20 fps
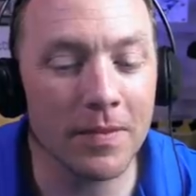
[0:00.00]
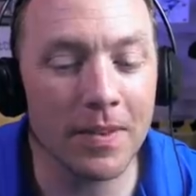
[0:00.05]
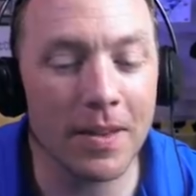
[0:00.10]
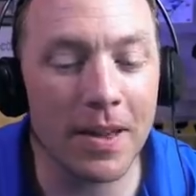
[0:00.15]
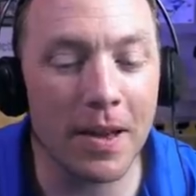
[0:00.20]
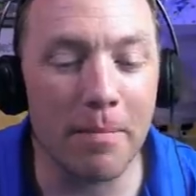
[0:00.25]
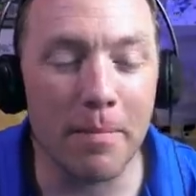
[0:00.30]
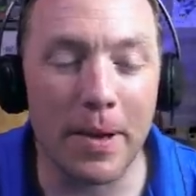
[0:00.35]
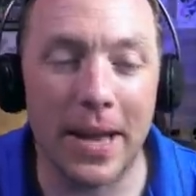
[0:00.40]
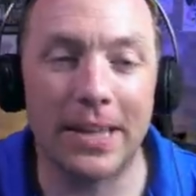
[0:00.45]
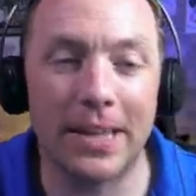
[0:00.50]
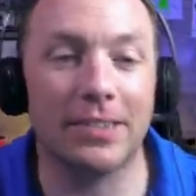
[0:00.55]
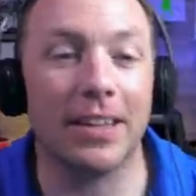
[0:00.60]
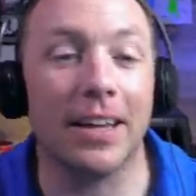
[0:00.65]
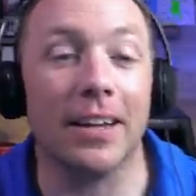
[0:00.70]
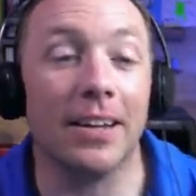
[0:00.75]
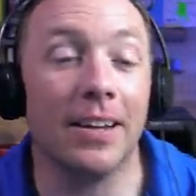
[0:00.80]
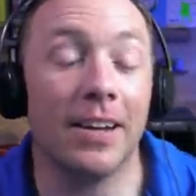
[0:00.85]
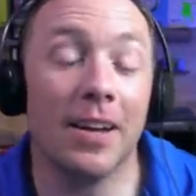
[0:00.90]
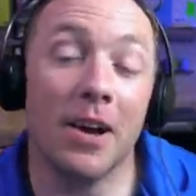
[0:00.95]

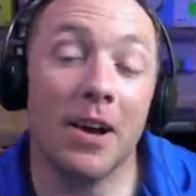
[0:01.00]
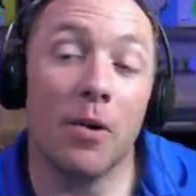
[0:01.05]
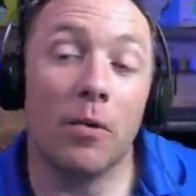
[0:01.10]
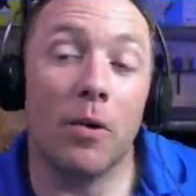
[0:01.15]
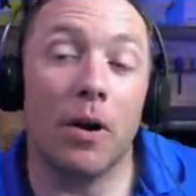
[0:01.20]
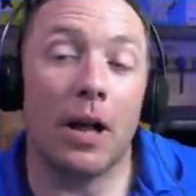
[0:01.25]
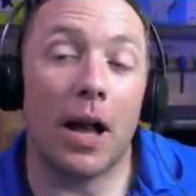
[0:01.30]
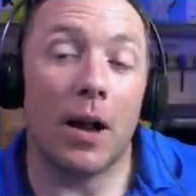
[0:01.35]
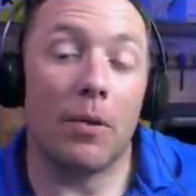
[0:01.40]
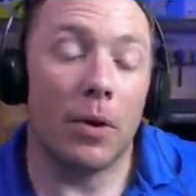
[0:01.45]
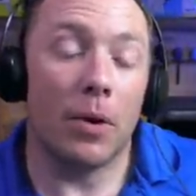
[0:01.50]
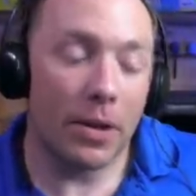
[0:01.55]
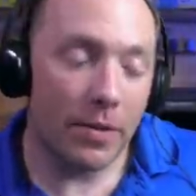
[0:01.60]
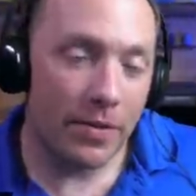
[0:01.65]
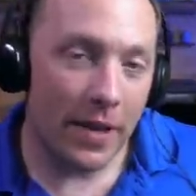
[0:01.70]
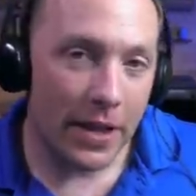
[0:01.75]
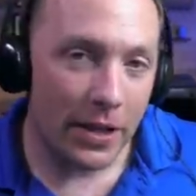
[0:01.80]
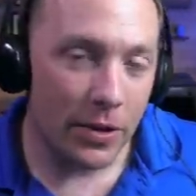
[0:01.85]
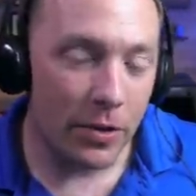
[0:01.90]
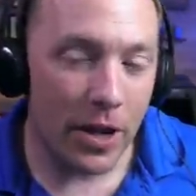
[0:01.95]
Amazing. Well, I want to
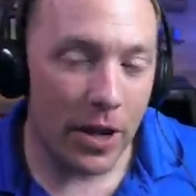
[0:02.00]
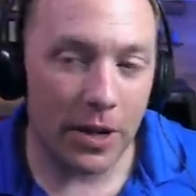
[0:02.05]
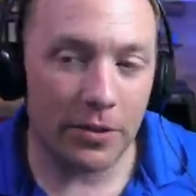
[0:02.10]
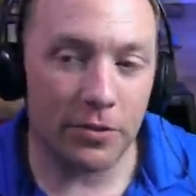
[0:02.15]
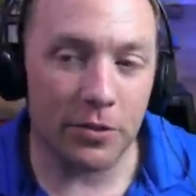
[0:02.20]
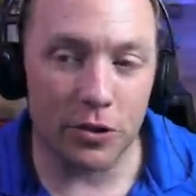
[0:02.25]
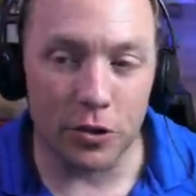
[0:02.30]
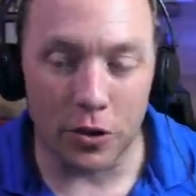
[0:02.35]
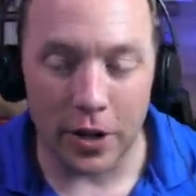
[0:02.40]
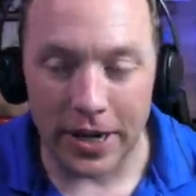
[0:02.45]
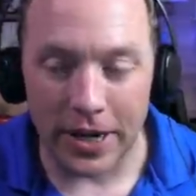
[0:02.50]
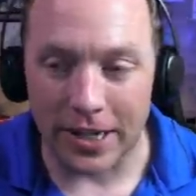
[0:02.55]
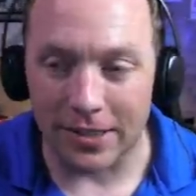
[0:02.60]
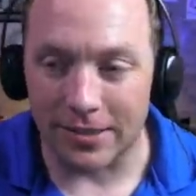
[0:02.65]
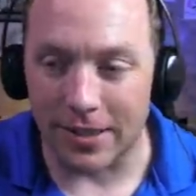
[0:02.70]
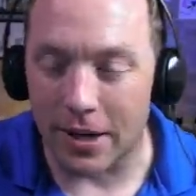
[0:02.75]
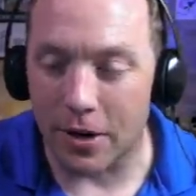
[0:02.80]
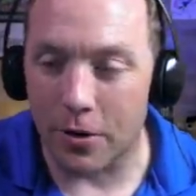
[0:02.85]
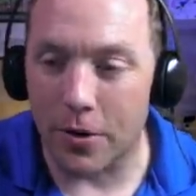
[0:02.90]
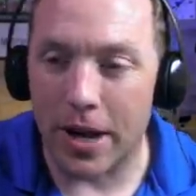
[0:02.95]
thank you guys for joining us.
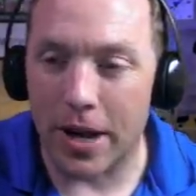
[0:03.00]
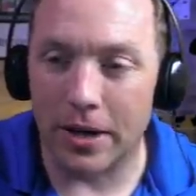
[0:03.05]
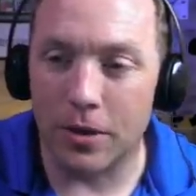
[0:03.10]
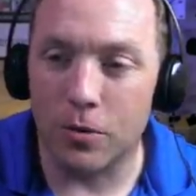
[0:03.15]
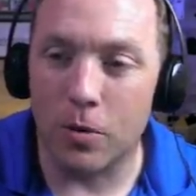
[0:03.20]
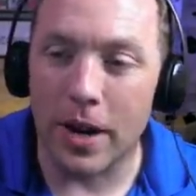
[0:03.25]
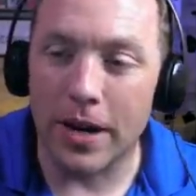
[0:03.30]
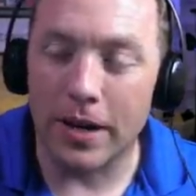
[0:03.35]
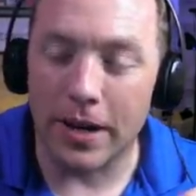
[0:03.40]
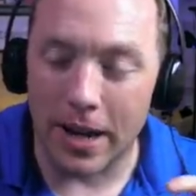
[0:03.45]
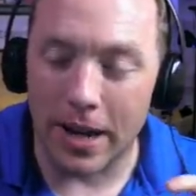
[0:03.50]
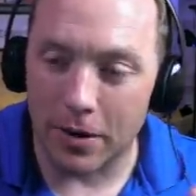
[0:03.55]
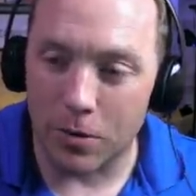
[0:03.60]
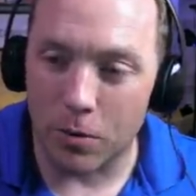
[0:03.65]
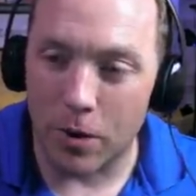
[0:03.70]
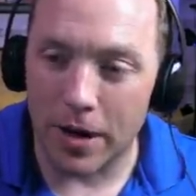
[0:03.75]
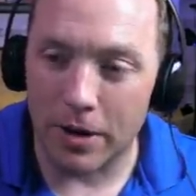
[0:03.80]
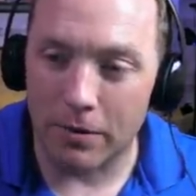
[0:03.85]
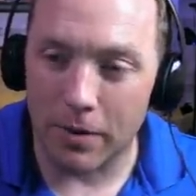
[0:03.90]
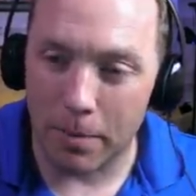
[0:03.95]
I know we had quite
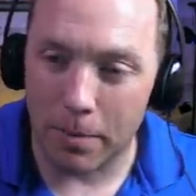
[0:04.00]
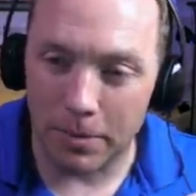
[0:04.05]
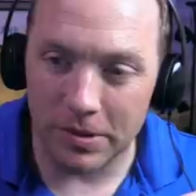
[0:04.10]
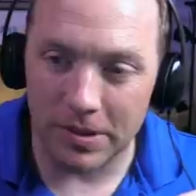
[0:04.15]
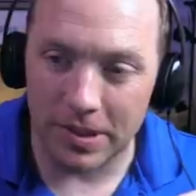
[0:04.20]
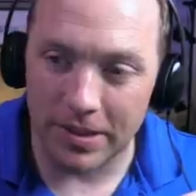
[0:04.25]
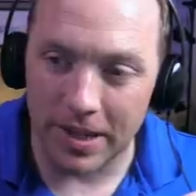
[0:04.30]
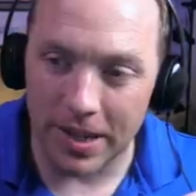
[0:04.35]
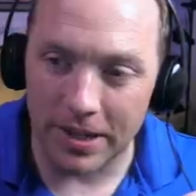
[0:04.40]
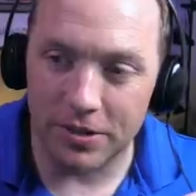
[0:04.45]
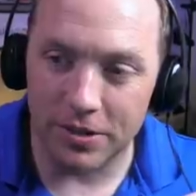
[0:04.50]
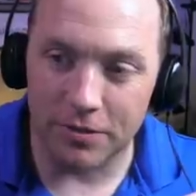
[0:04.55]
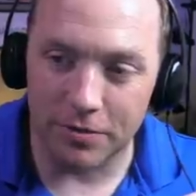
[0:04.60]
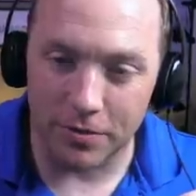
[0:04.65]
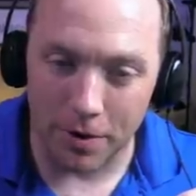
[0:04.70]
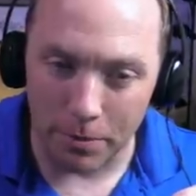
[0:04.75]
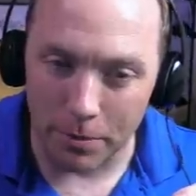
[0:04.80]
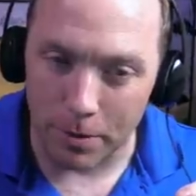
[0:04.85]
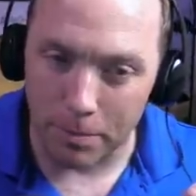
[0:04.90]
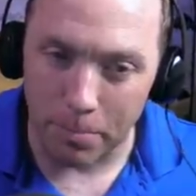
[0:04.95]
a representation
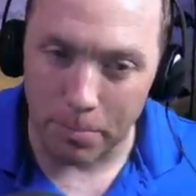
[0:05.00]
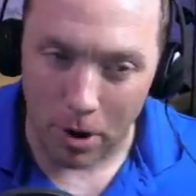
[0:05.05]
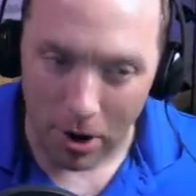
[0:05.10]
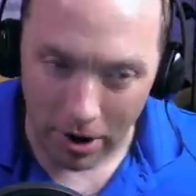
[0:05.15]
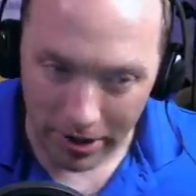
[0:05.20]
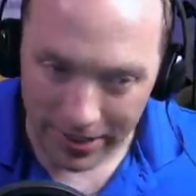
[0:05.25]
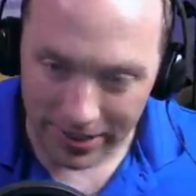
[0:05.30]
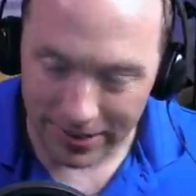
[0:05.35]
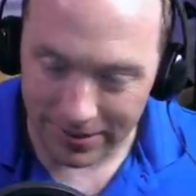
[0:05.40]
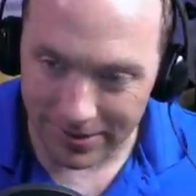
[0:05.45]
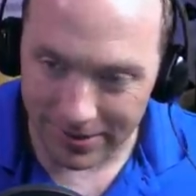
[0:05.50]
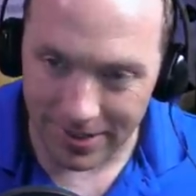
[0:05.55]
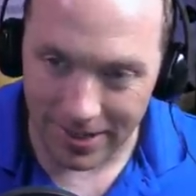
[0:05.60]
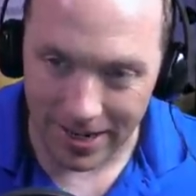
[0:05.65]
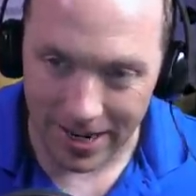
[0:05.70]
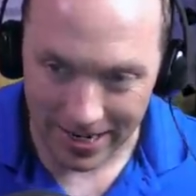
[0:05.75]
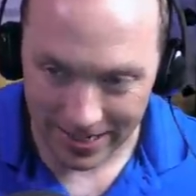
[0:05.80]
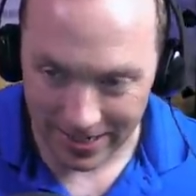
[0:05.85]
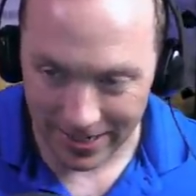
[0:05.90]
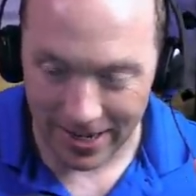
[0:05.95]
from the Pawdience
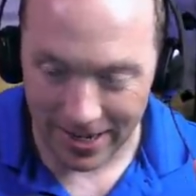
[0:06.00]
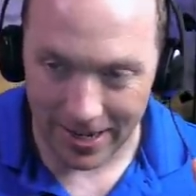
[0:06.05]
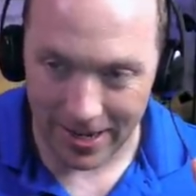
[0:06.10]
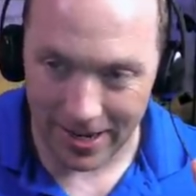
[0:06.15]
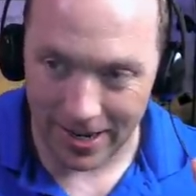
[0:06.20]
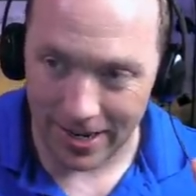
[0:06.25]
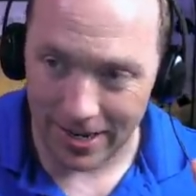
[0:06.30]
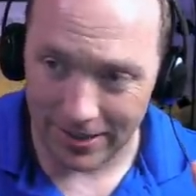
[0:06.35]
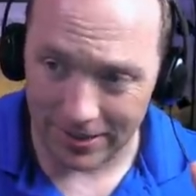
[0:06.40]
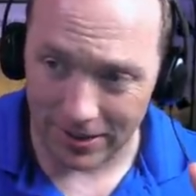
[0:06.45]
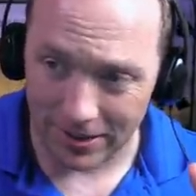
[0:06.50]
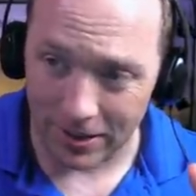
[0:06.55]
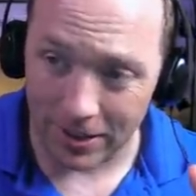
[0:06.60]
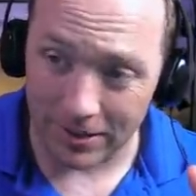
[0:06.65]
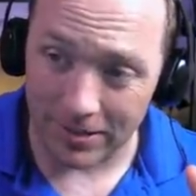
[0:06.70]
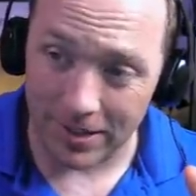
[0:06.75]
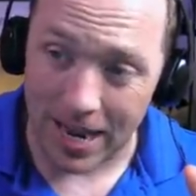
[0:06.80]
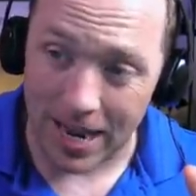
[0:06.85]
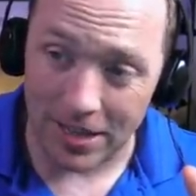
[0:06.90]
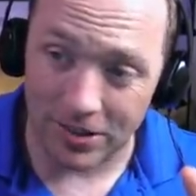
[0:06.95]
tonight. I saw
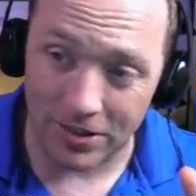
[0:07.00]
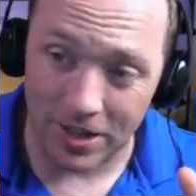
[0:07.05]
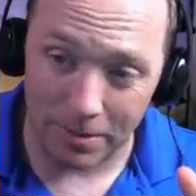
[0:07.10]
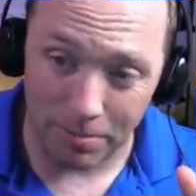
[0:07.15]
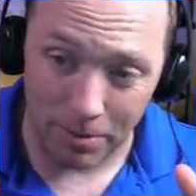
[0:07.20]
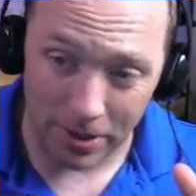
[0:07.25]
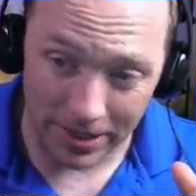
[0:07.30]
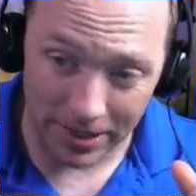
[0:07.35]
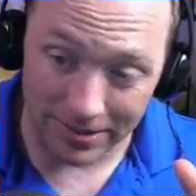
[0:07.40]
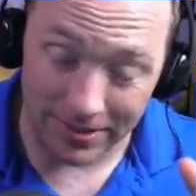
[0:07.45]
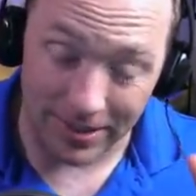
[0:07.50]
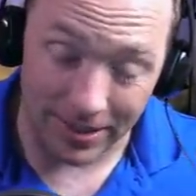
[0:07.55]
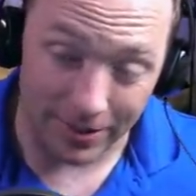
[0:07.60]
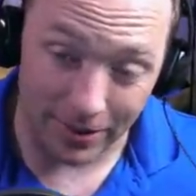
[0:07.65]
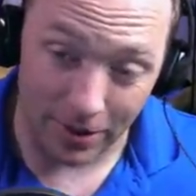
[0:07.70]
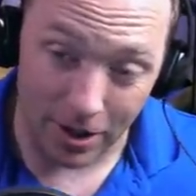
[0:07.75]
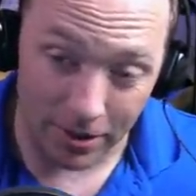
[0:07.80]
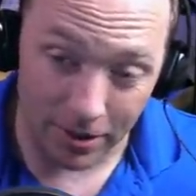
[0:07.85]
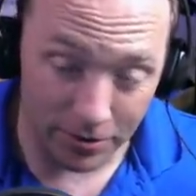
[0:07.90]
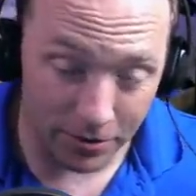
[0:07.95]
lots of hashtag Pawdience and
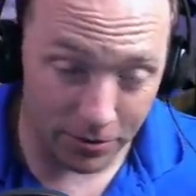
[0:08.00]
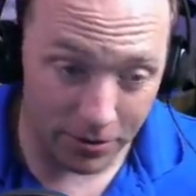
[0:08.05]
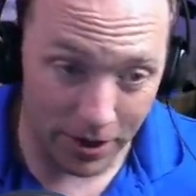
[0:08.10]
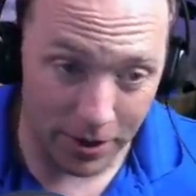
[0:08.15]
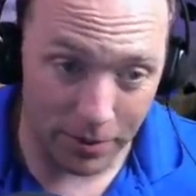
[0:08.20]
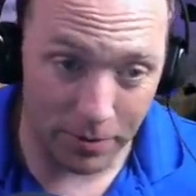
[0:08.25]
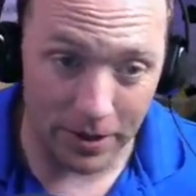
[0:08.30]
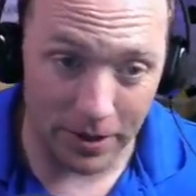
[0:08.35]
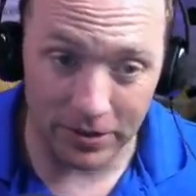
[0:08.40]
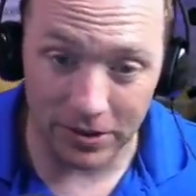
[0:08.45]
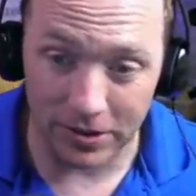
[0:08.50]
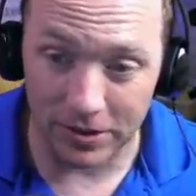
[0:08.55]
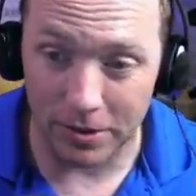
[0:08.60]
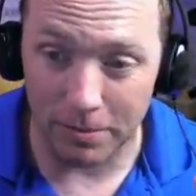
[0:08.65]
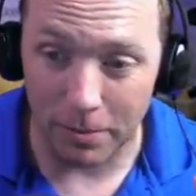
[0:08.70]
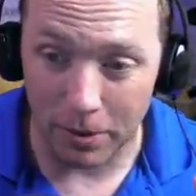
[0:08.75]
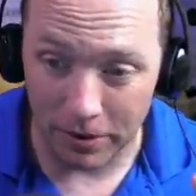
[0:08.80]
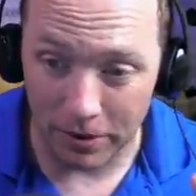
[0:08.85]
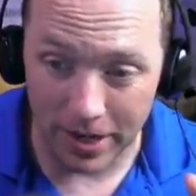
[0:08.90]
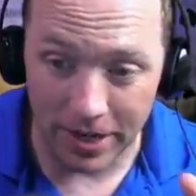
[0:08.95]
lots of great questions
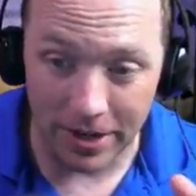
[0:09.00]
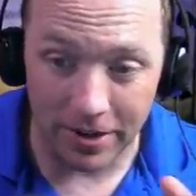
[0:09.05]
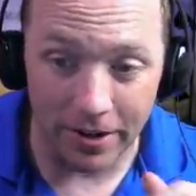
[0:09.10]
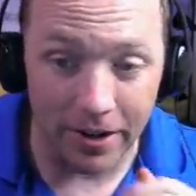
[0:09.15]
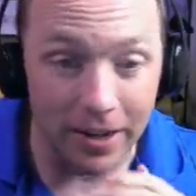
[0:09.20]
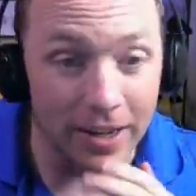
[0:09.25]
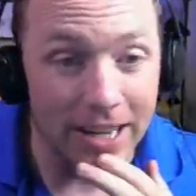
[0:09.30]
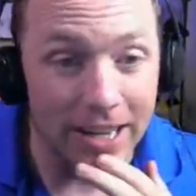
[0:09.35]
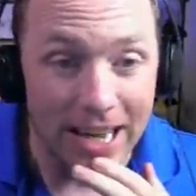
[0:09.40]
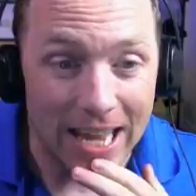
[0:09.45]
about Kira.